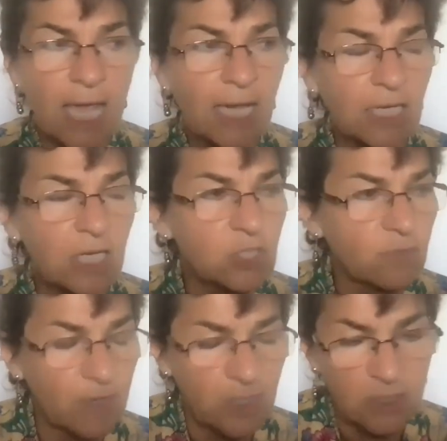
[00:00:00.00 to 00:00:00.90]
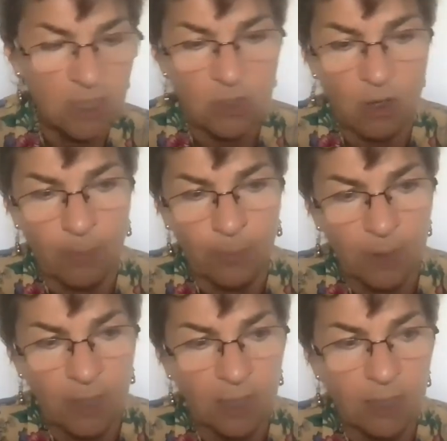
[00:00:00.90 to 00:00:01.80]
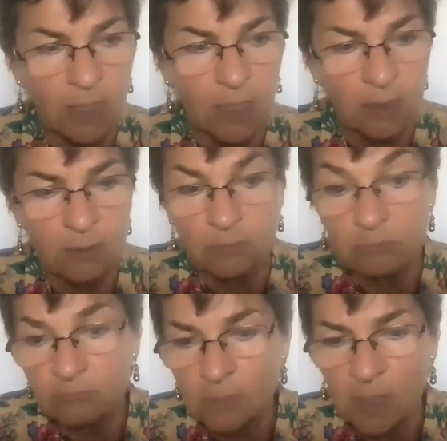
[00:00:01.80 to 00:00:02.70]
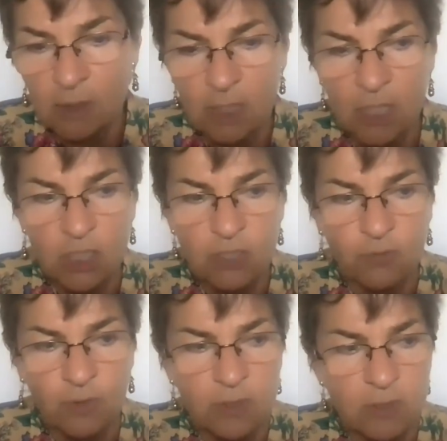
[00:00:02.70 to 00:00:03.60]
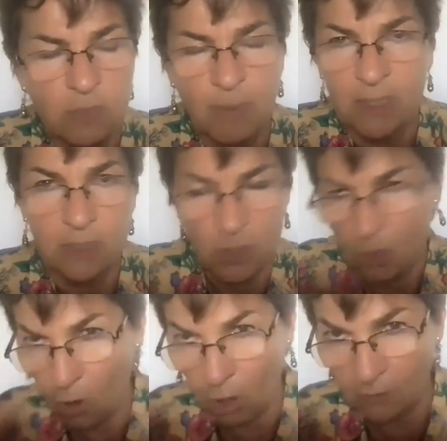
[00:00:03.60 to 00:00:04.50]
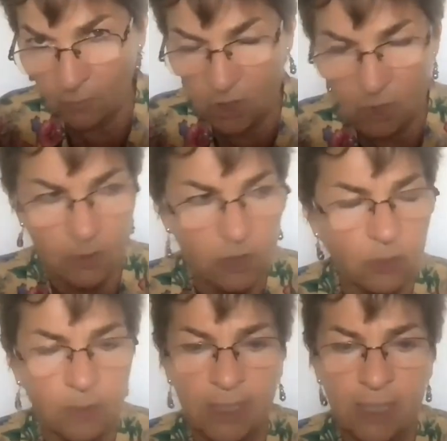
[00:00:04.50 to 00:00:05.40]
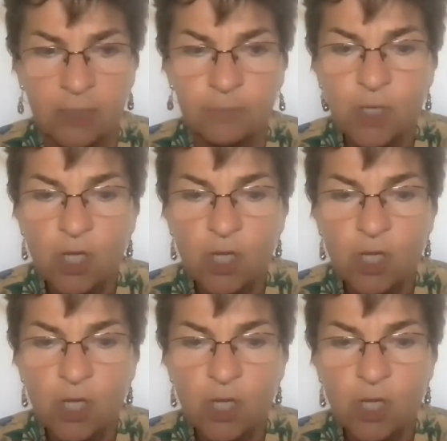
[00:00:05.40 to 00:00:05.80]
each of us is operating in different spaces, all of which are interrelated.